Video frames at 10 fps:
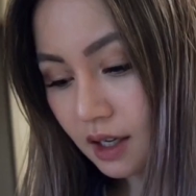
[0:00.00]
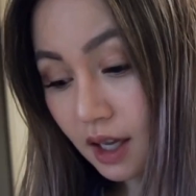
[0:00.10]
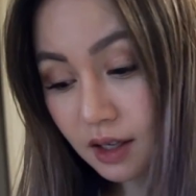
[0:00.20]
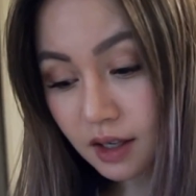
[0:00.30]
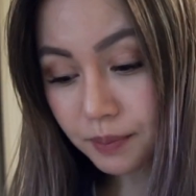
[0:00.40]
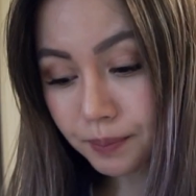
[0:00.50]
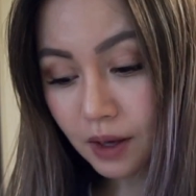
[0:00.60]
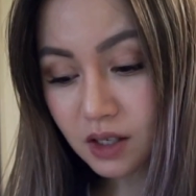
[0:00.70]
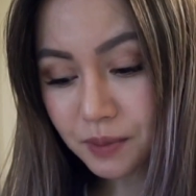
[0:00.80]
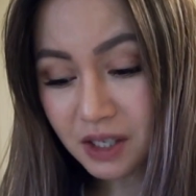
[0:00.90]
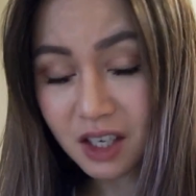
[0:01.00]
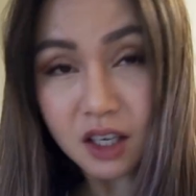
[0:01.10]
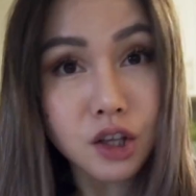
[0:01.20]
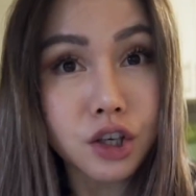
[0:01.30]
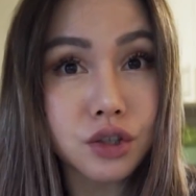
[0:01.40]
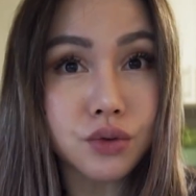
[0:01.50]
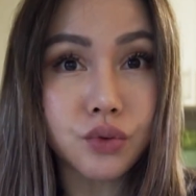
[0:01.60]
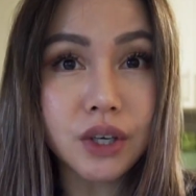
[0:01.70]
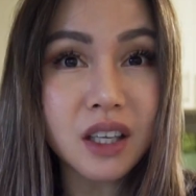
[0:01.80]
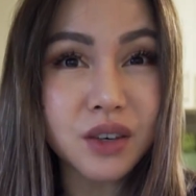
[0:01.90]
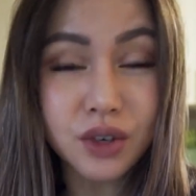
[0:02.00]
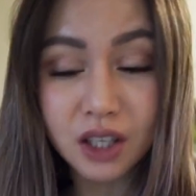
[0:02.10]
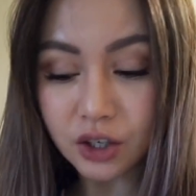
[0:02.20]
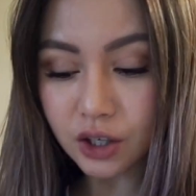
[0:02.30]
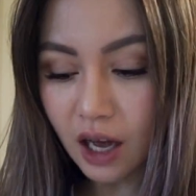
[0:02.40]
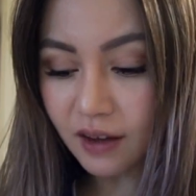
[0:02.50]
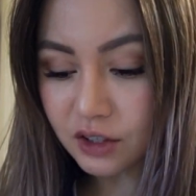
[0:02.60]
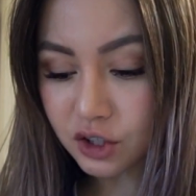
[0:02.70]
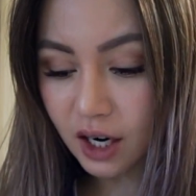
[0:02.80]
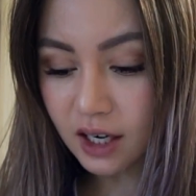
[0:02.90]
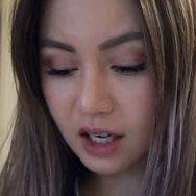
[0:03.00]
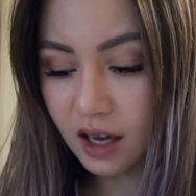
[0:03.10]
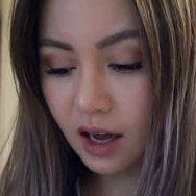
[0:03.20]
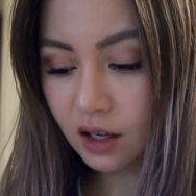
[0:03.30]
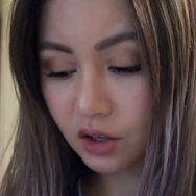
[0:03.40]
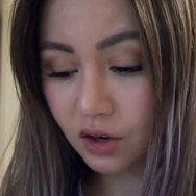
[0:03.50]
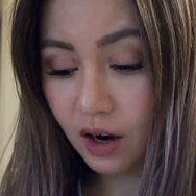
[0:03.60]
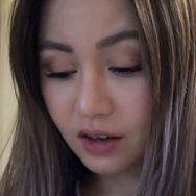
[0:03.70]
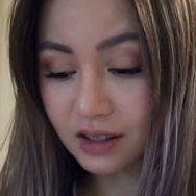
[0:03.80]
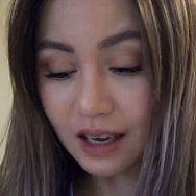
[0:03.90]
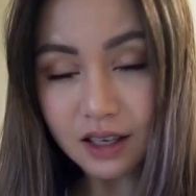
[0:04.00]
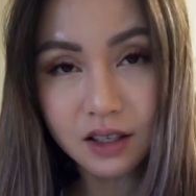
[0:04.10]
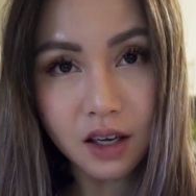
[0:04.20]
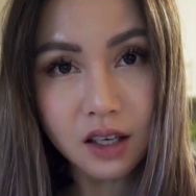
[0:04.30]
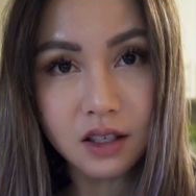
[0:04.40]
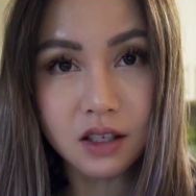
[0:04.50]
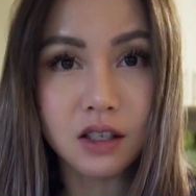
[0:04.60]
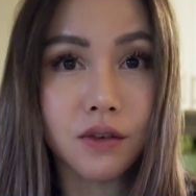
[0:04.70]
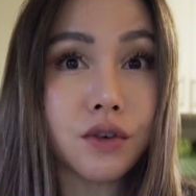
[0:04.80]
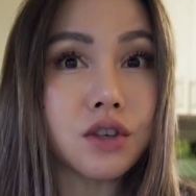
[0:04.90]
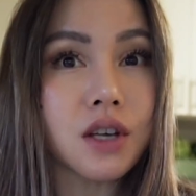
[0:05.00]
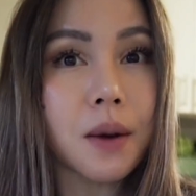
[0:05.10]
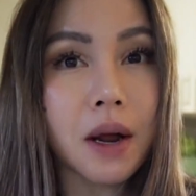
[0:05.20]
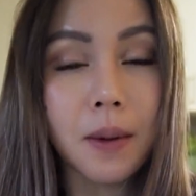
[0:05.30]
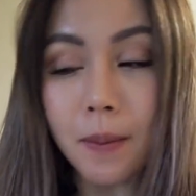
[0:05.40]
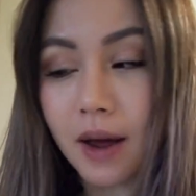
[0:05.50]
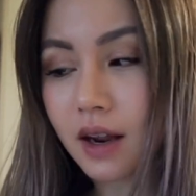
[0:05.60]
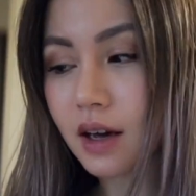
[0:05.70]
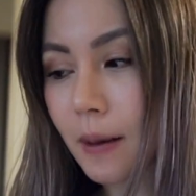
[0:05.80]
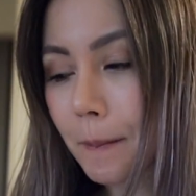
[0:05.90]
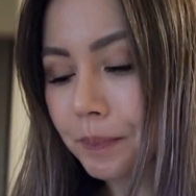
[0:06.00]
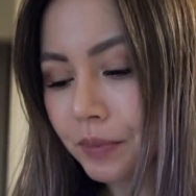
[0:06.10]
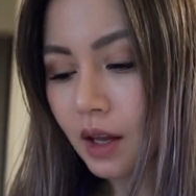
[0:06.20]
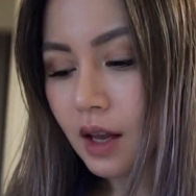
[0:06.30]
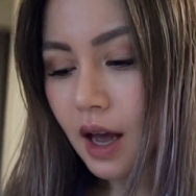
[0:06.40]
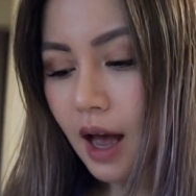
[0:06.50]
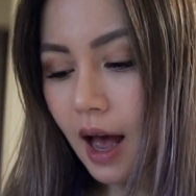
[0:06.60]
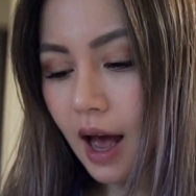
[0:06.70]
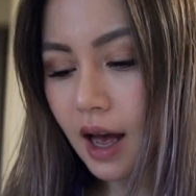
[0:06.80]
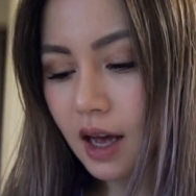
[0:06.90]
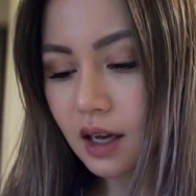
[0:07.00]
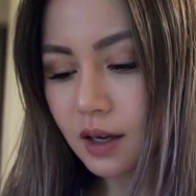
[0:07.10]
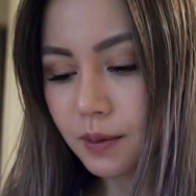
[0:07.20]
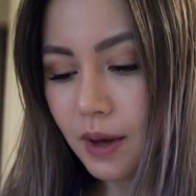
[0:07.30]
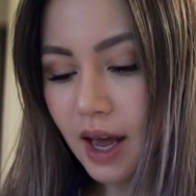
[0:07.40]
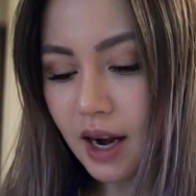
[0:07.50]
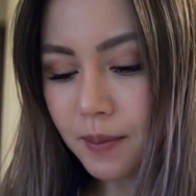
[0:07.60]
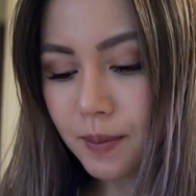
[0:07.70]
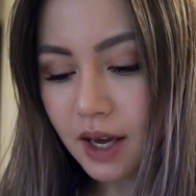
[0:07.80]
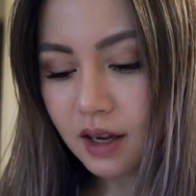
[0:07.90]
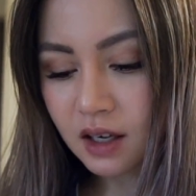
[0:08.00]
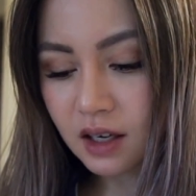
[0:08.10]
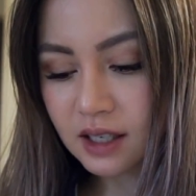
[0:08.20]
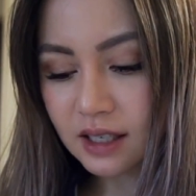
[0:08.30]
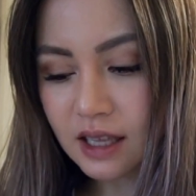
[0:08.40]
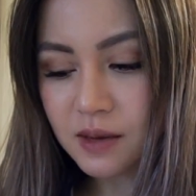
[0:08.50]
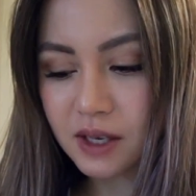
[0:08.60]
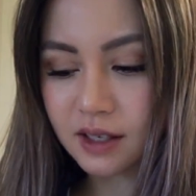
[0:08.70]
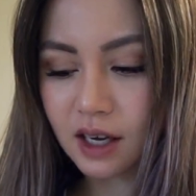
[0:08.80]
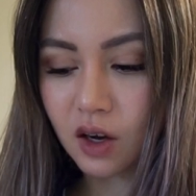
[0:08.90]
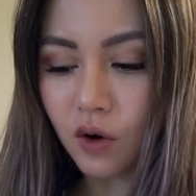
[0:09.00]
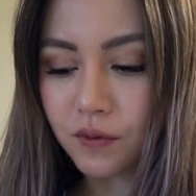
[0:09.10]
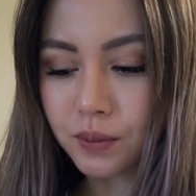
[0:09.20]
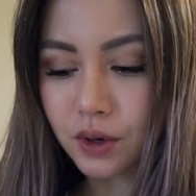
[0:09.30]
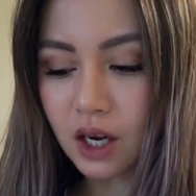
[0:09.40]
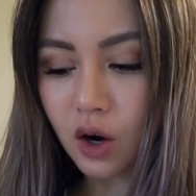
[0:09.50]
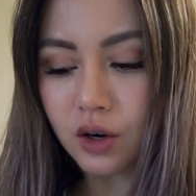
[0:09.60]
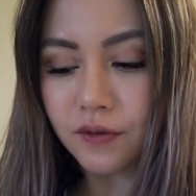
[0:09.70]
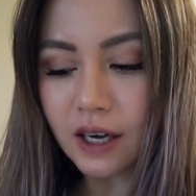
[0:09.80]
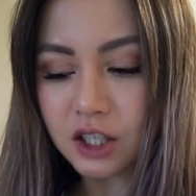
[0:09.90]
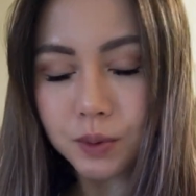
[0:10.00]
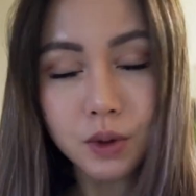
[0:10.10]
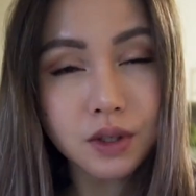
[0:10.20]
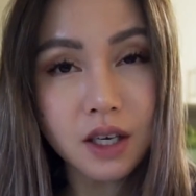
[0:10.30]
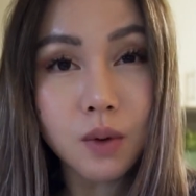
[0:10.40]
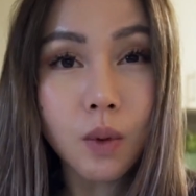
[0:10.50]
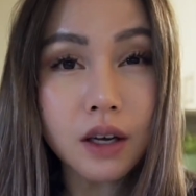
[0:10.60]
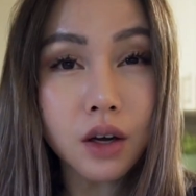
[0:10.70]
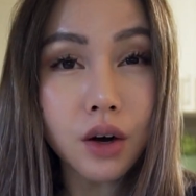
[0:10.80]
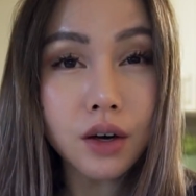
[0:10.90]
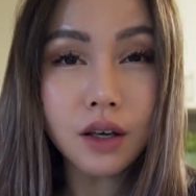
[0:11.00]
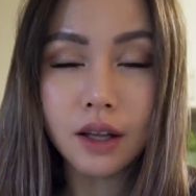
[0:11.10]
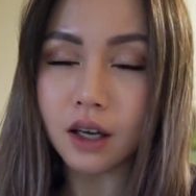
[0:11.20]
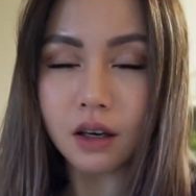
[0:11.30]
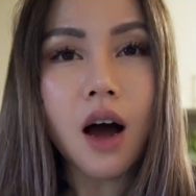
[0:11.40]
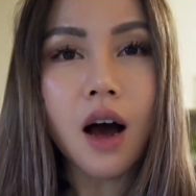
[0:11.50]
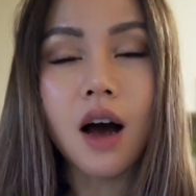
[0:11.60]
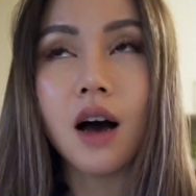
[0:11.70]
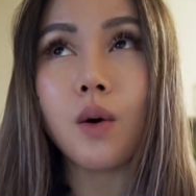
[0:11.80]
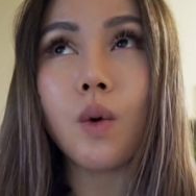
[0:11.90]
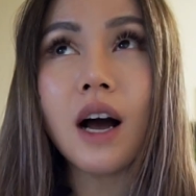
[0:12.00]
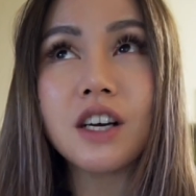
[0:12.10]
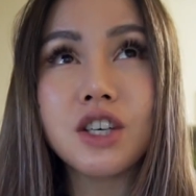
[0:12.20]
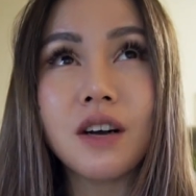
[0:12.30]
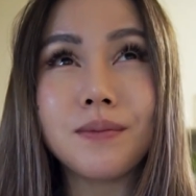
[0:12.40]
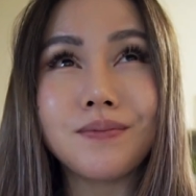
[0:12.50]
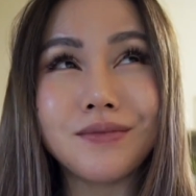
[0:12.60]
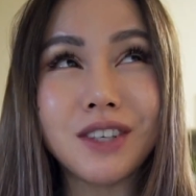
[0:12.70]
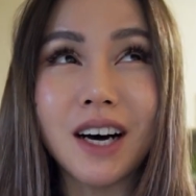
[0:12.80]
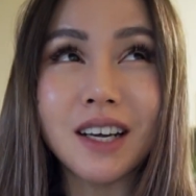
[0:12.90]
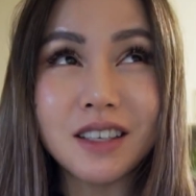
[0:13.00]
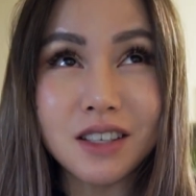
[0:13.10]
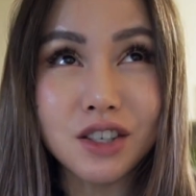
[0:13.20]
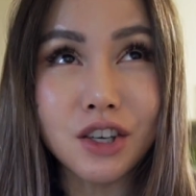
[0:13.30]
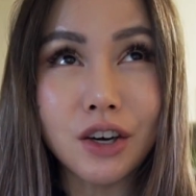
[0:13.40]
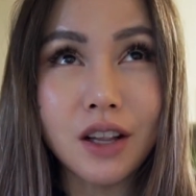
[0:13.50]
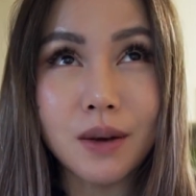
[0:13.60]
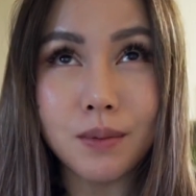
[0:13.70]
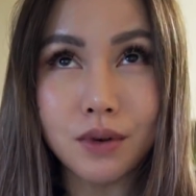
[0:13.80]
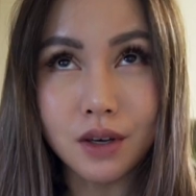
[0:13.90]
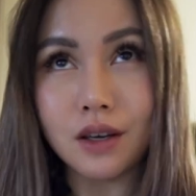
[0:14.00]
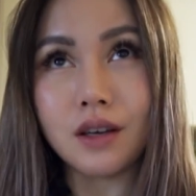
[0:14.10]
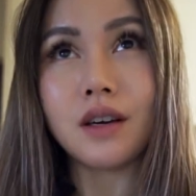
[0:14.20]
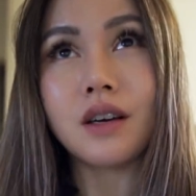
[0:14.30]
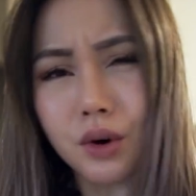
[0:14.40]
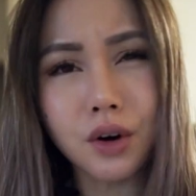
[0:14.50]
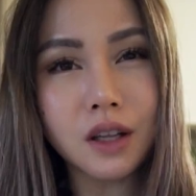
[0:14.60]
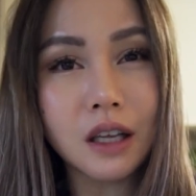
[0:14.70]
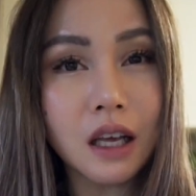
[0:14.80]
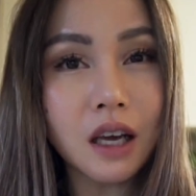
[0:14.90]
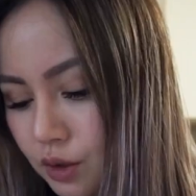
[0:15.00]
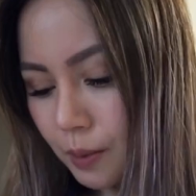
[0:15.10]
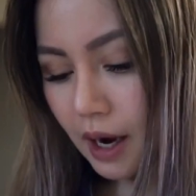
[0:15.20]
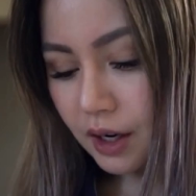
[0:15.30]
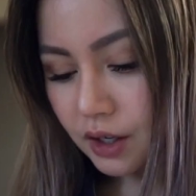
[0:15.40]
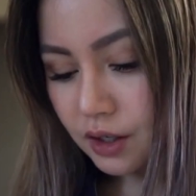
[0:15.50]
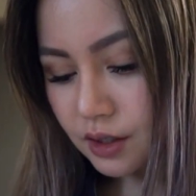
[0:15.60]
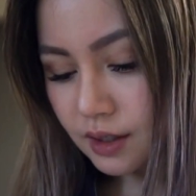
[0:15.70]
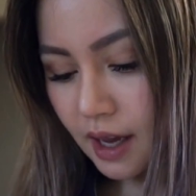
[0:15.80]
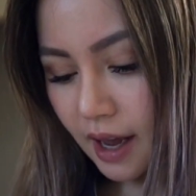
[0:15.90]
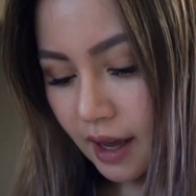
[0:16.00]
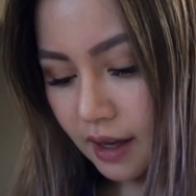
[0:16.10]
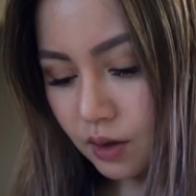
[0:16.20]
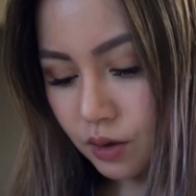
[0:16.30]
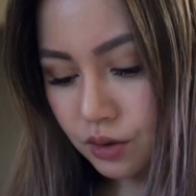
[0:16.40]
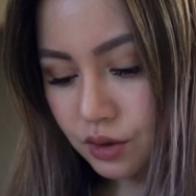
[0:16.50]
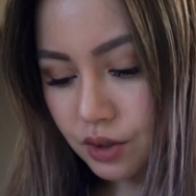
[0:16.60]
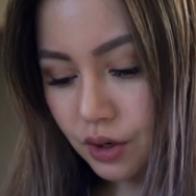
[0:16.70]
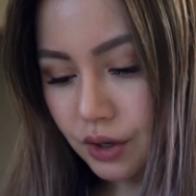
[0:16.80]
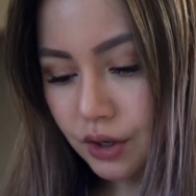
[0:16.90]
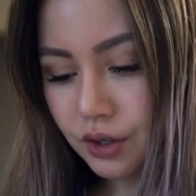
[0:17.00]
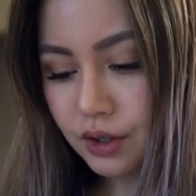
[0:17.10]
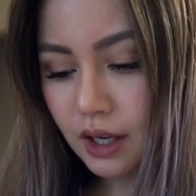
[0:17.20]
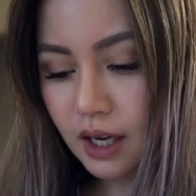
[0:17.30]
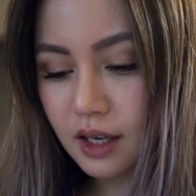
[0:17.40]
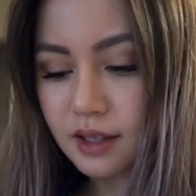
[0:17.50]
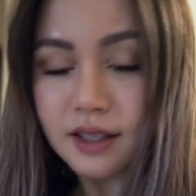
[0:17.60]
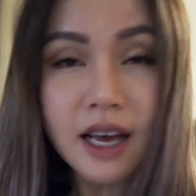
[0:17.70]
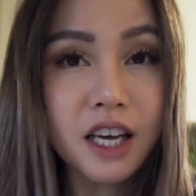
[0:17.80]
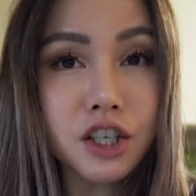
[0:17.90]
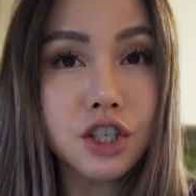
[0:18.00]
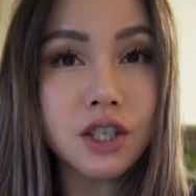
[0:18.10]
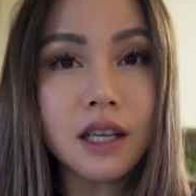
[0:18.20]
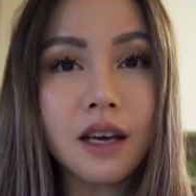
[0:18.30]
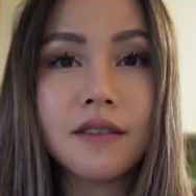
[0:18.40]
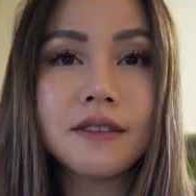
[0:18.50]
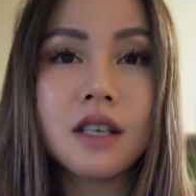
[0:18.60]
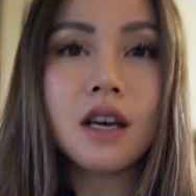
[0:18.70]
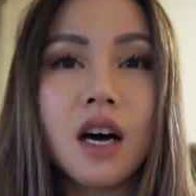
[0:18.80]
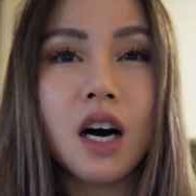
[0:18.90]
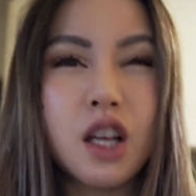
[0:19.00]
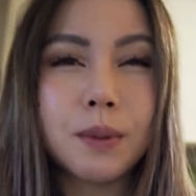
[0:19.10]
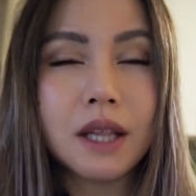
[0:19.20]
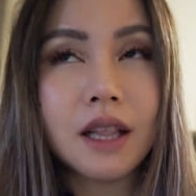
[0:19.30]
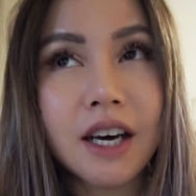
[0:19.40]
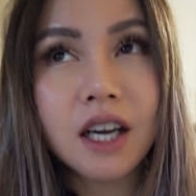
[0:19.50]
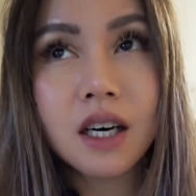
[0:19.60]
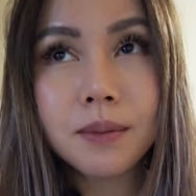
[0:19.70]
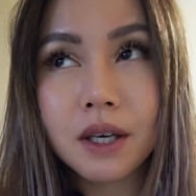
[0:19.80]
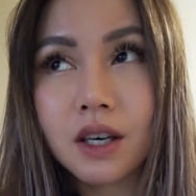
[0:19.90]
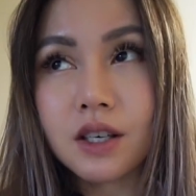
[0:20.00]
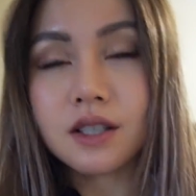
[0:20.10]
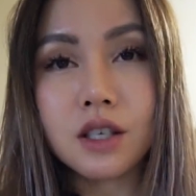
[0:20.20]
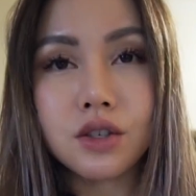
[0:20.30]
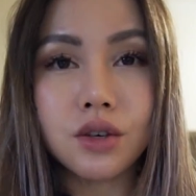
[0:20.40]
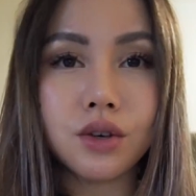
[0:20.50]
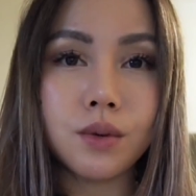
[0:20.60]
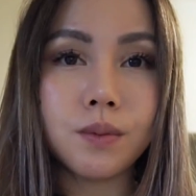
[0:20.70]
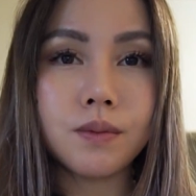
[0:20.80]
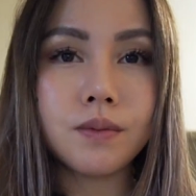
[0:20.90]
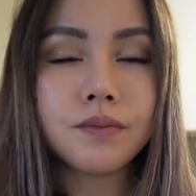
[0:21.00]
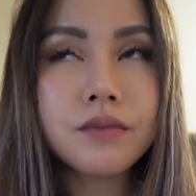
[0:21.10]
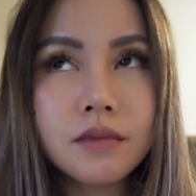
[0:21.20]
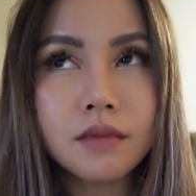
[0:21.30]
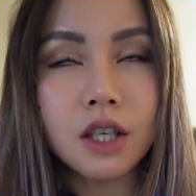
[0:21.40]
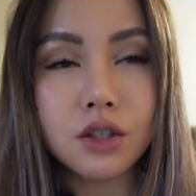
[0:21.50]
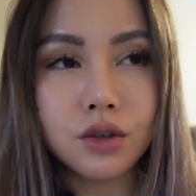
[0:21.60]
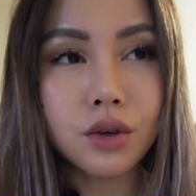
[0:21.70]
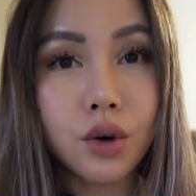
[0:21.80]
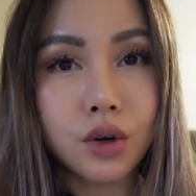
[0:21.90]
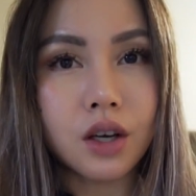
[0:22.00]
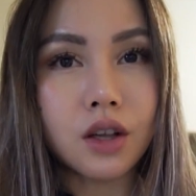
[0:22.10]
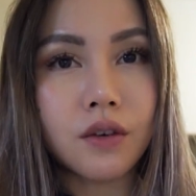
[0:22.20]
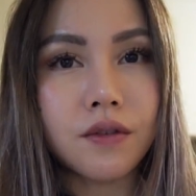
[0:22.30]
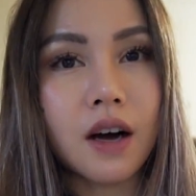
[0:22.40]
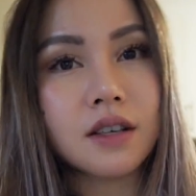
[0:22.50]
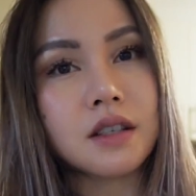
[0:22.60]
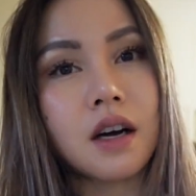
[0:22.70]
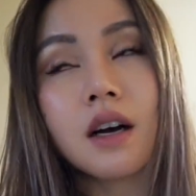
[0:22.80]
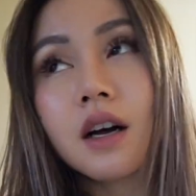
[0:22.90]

Yeah, the balsamic chicken looks really good. I haven't tried it yet. I don't know how it tastes like. This is the first time I made it. And I made a silly mistake of putting all the vegetables in one go. Like what I should have done is, you know, like put the broccoli, tomatoes, and also the sage leaves a little bit later because they do cook a lot faster.